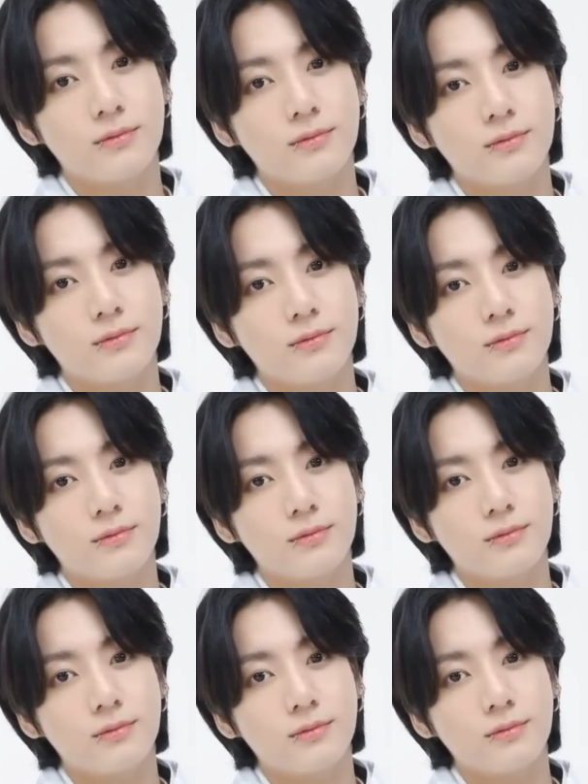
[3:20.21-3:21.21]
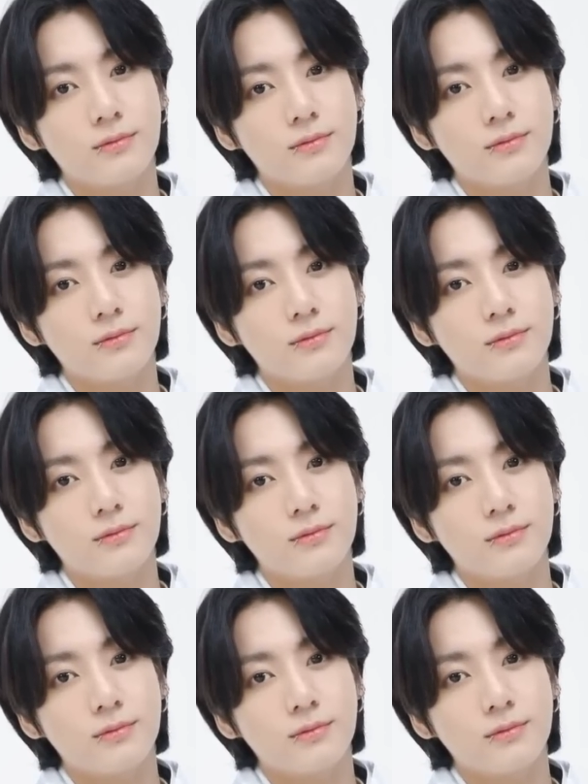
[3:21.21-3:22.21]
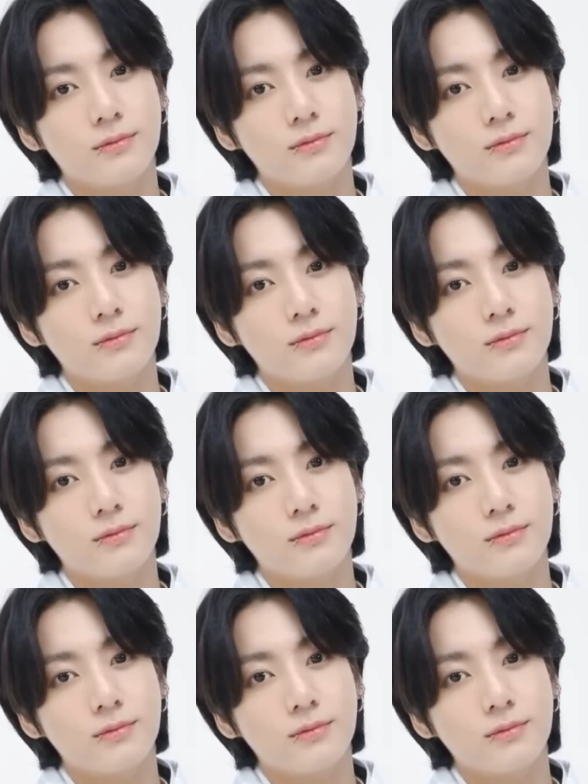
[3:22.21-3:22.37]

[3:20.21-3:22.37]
No one is speaking in this clip.